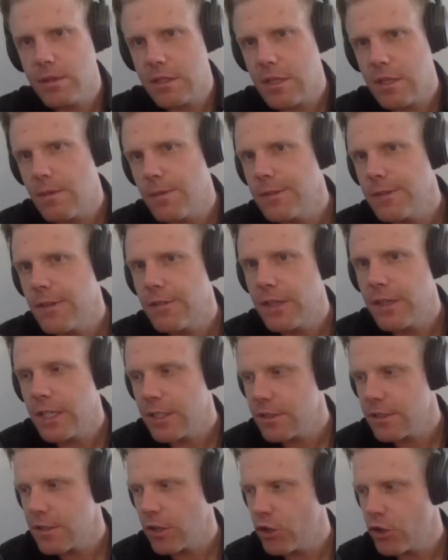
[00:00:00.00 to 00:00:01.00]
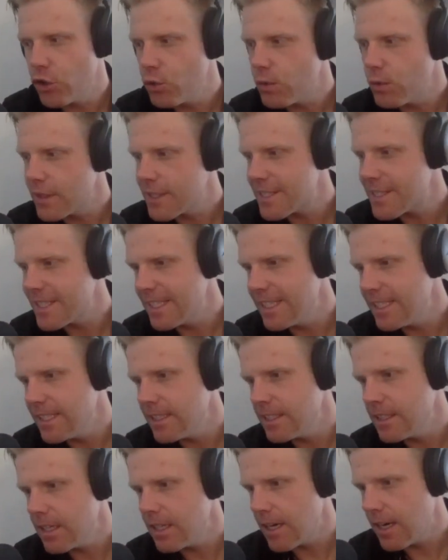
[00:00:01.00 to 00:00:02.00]
some of the things that you were
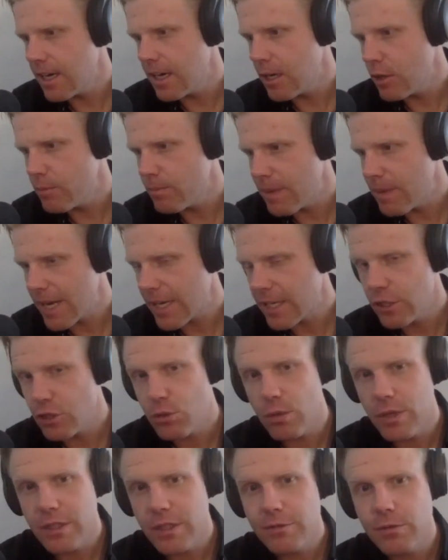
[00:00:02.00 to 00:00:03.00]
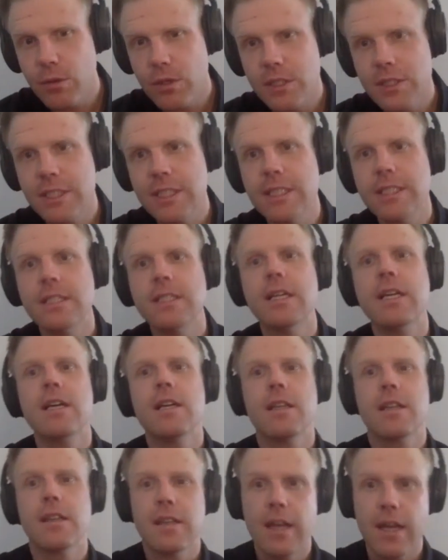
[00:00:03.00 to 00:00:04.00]
seeing back in 2014
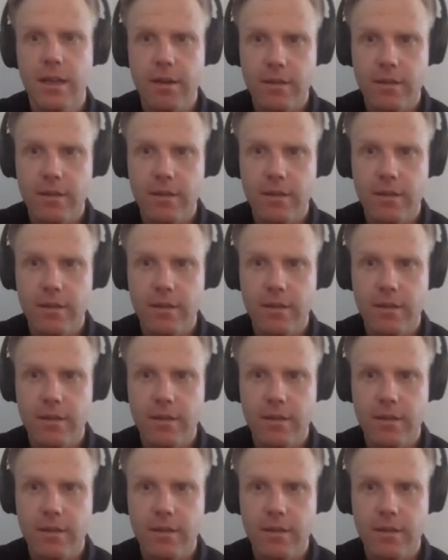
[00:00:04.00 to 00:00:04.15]
that